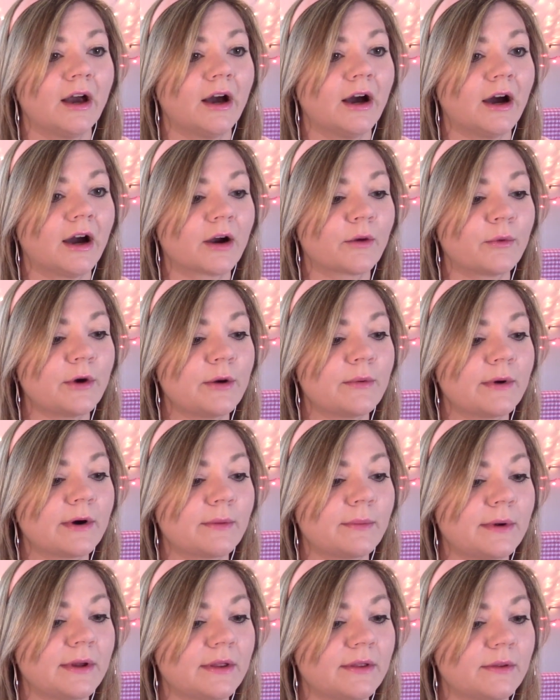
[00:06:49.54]
Are we
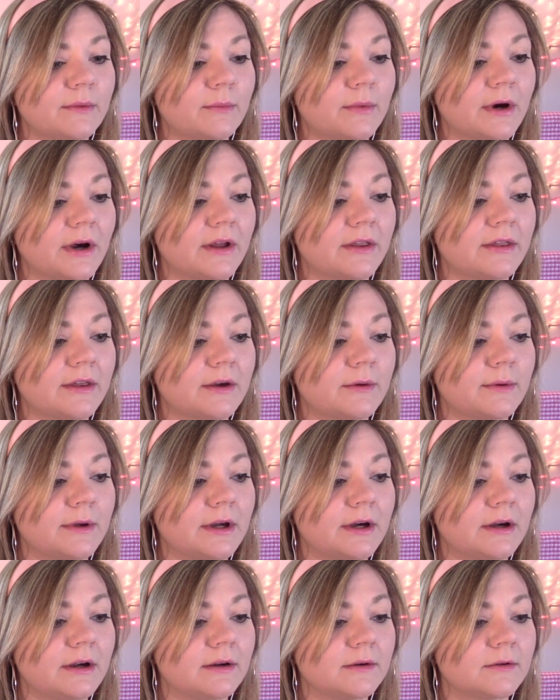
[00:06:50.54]
where I think
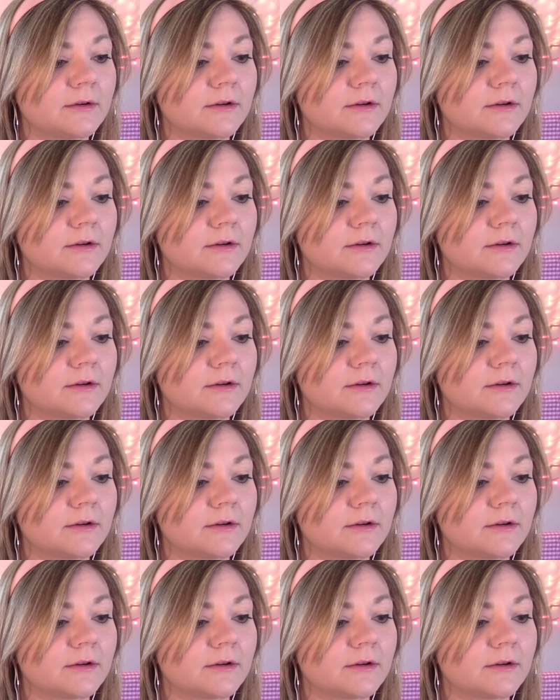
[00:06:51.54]
we are?